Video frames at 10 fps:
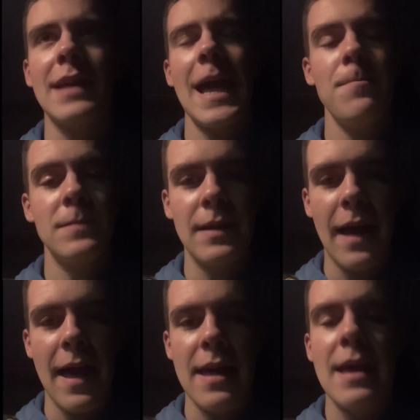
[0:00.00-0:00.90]
game
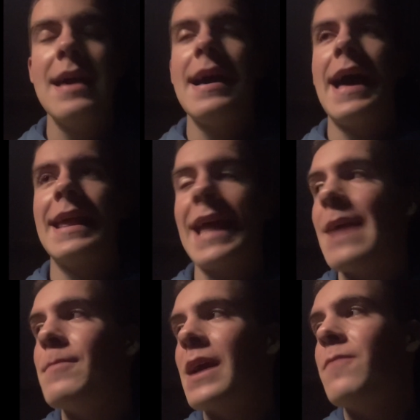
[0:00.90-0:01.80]
today and a
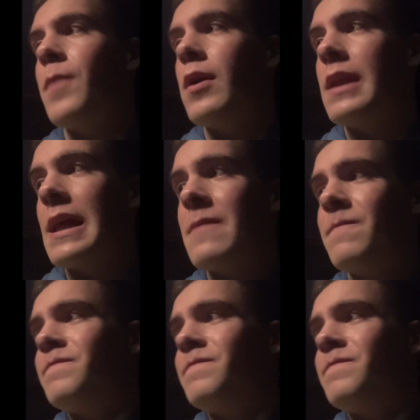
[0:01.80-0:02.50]
game against Burnley.